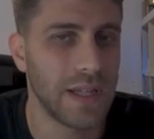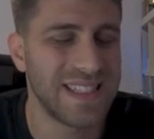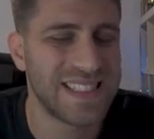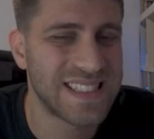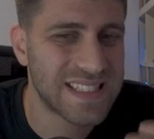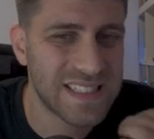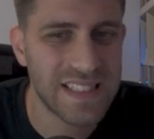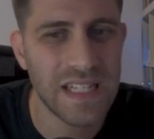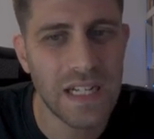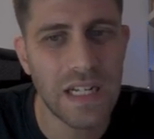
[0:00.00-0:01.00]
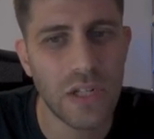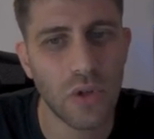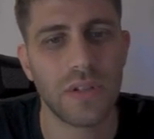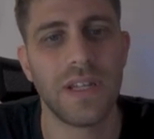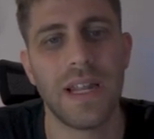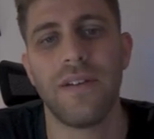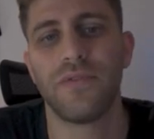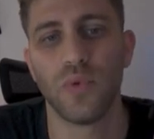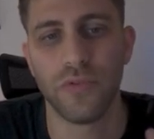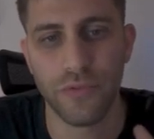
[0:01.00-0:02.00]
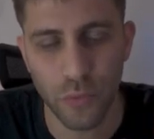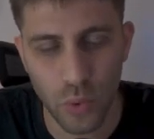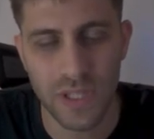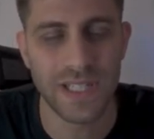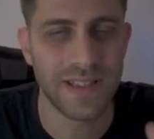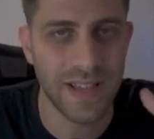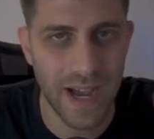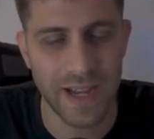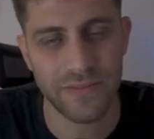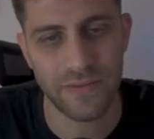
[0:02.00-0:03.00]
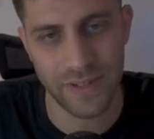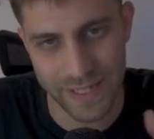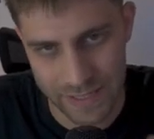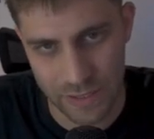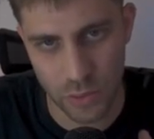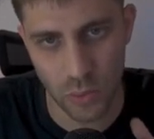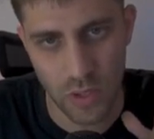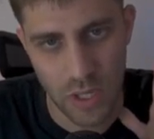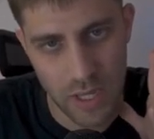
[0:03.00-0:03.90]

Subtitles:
it's still not enough to fully dive into